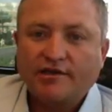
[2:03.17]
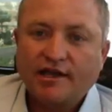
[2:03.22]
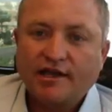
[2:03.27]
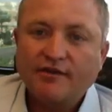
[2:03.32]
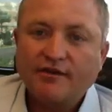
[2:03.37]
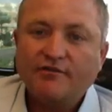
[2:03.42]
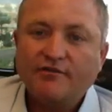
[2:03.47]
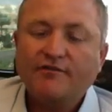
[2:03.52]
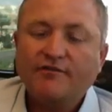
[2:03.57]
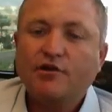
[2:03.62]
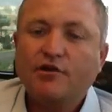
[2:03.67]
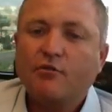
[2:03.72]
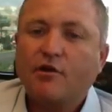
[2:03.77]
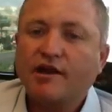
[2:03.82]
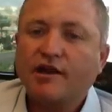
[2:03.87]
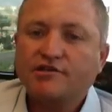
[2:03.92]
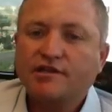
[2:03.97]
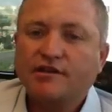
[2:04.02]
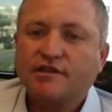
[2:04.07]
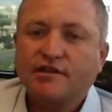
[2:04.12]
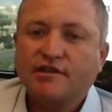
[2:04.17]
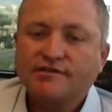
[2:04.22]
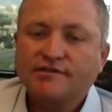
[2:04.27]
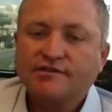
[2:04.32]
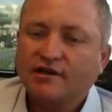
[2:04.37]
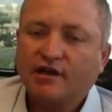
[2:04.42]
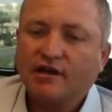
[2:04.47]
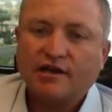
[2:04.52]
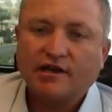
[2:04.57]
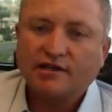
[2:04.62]
Even if you're watching
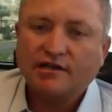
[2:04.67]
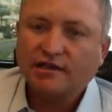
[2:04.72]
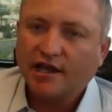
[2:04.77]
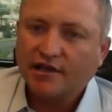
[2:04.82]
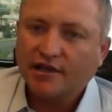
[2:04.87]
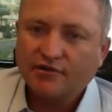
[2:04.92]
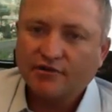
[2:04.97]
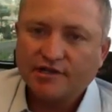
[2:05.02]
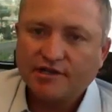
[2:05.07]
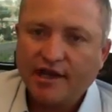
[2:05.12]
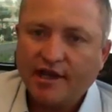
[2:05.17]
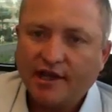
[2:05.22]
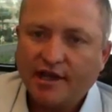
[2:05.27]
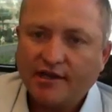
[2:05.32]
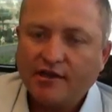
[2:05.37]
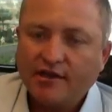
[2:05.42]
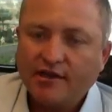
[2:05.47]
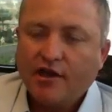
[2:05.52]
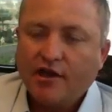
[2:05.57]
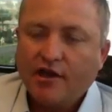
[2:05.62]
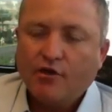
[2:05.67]
this on a later day,